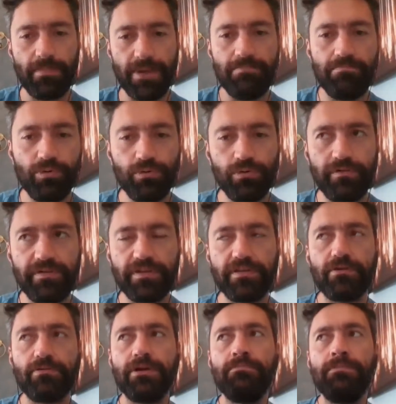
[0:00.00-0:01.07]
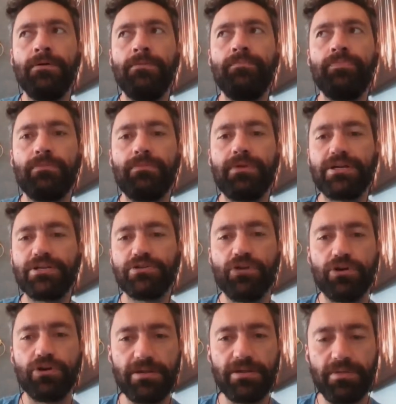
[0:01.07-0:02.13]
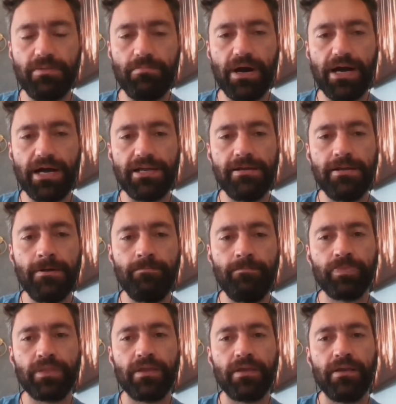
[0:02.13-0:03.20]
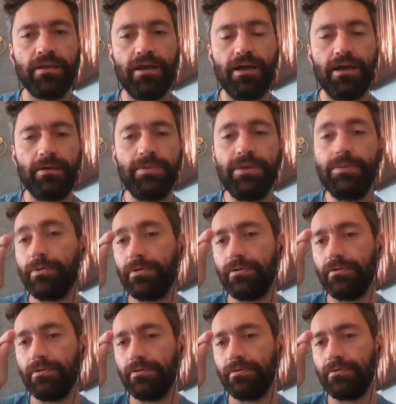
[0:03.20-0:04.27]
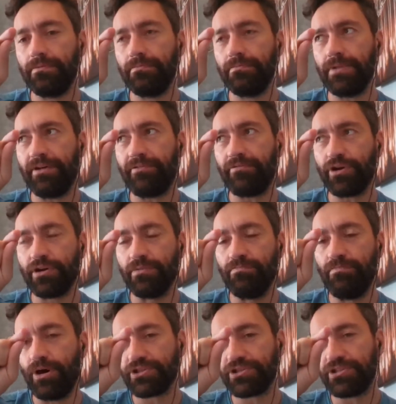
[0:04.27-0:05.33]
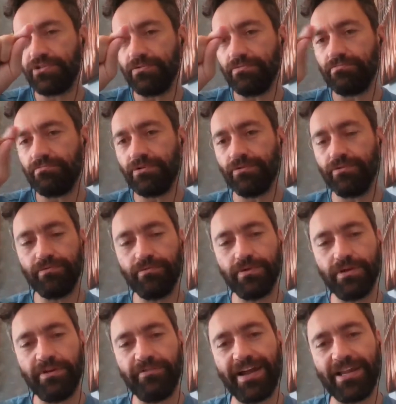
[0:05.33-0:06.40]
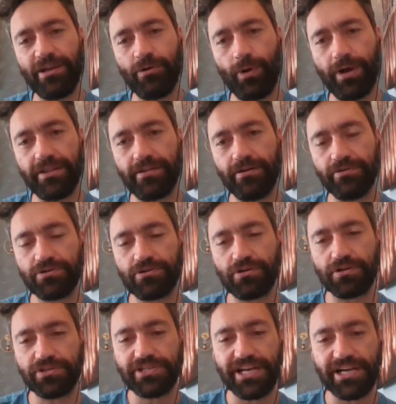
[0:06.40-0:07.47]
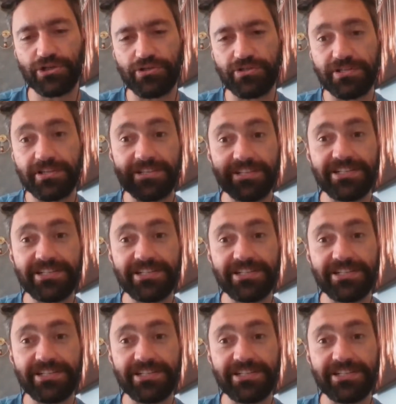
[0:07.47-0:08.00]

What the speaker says: of Ethereum, but has not yet been mined, people have written bots to evaluate those transactions and see that